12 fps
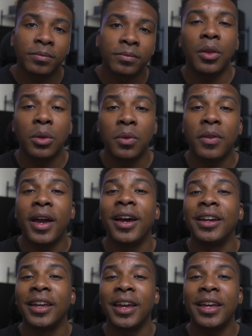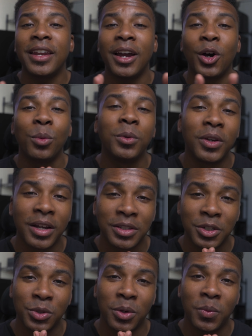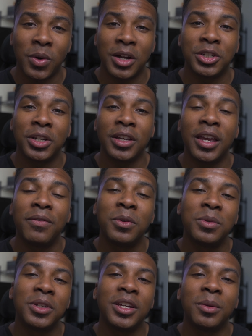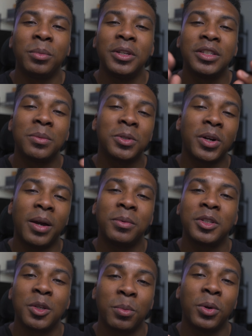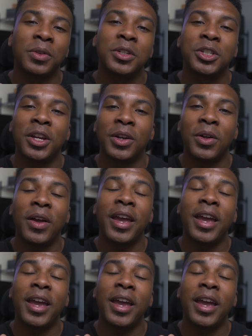Other than that, again, I hope you guys enjoyed watching. If you did, please subscribe to support the channel